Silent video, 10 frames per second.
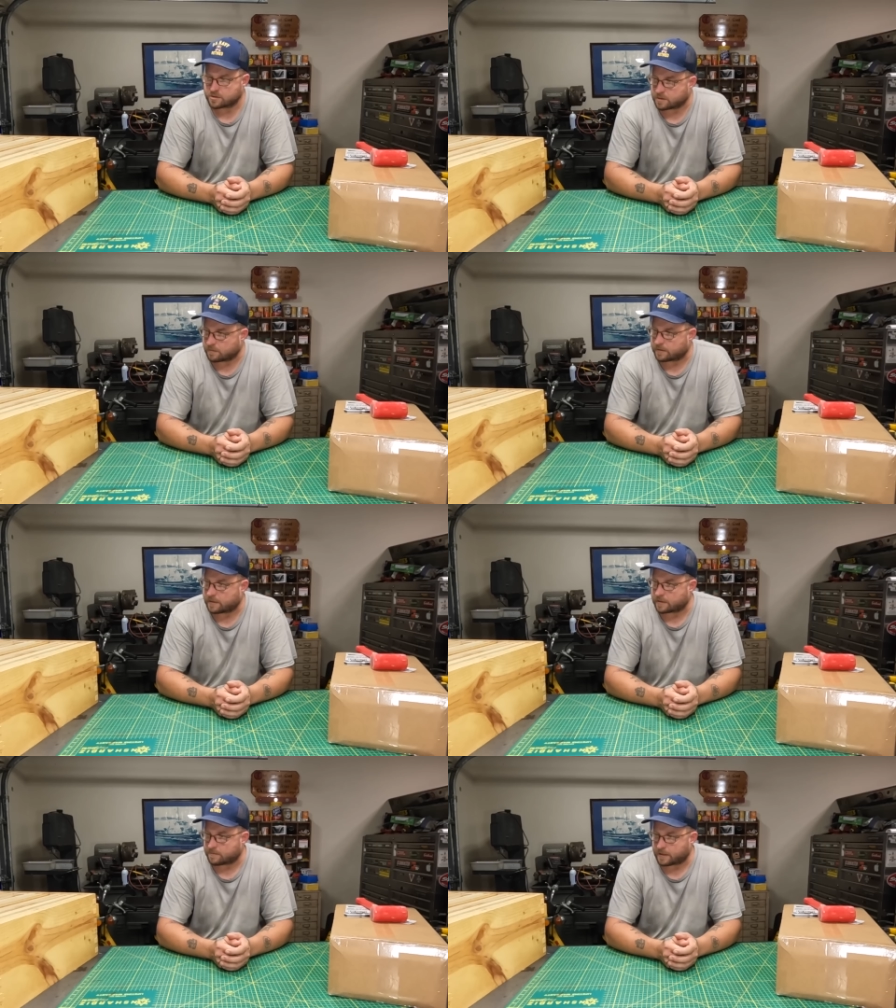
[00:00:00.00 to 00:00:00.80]
something like
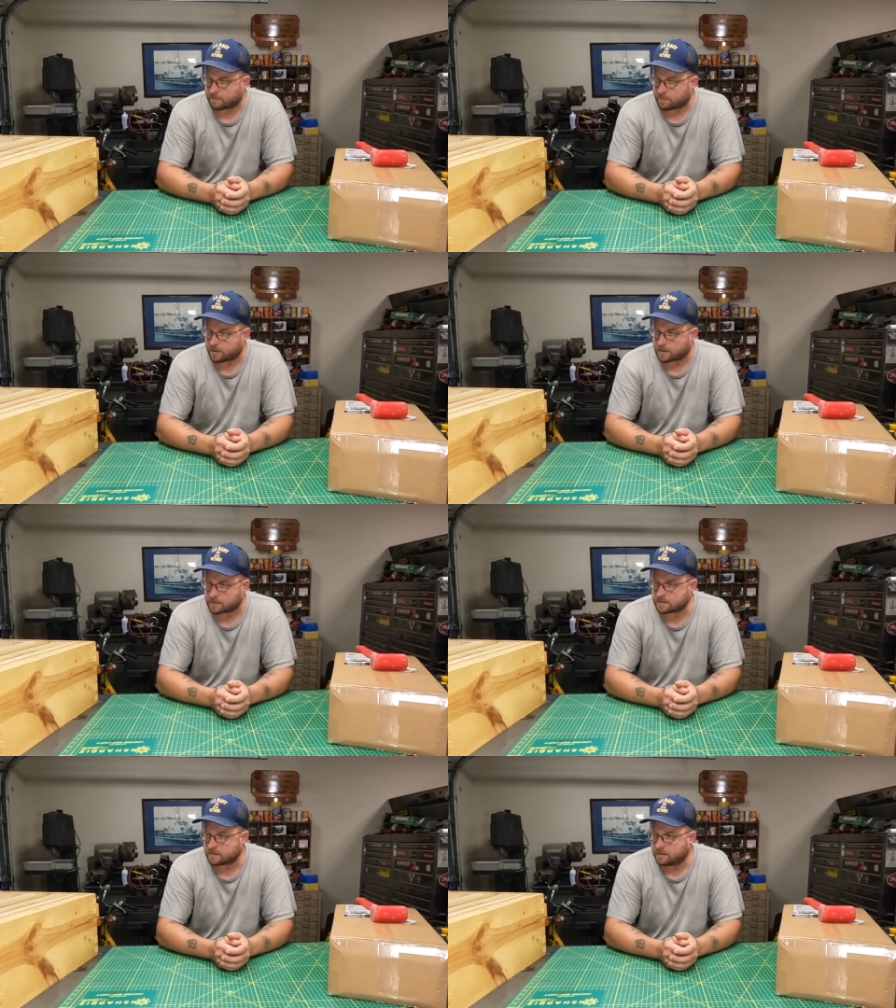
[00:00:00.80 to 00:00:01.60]
that to make a
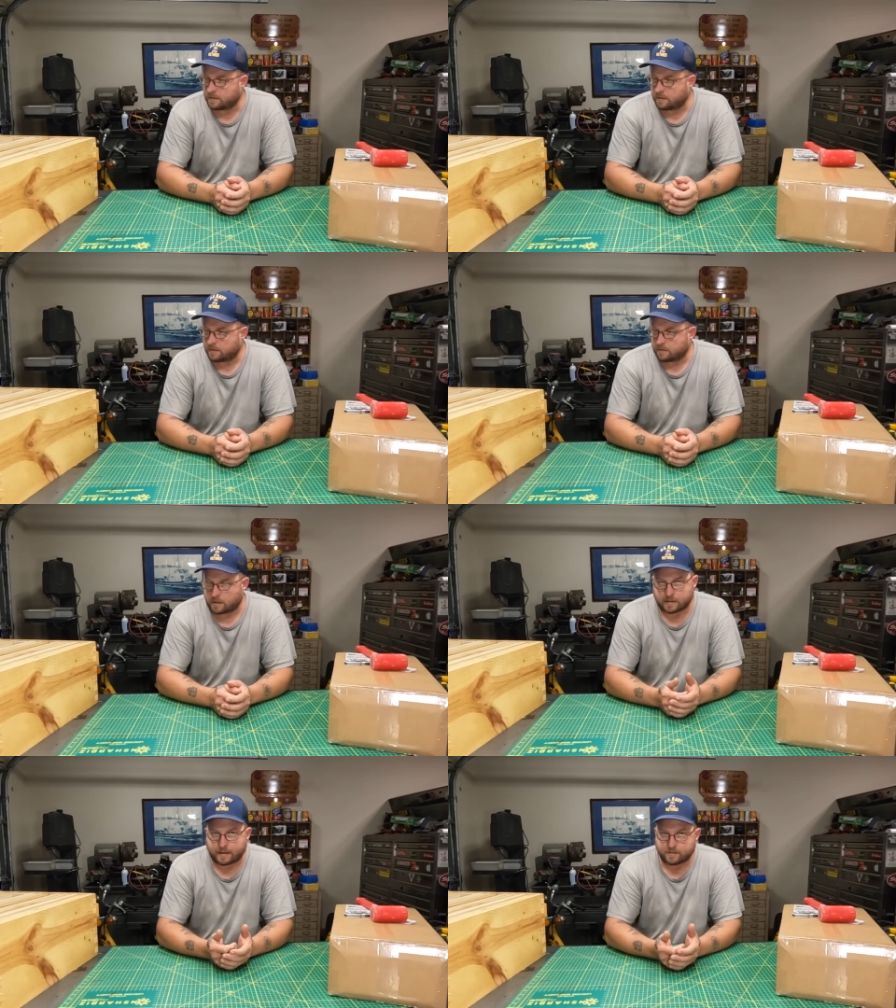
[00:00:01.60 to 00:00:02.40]
box.
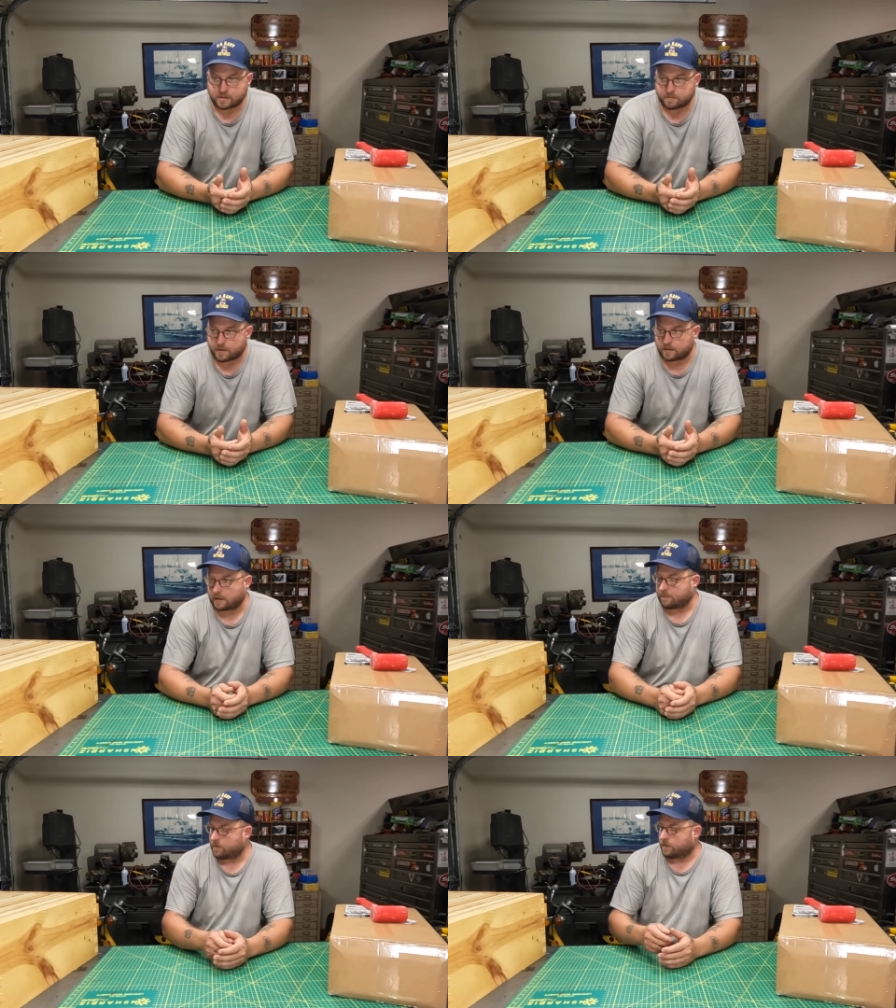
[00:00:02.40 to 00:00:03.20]
Not counting my labor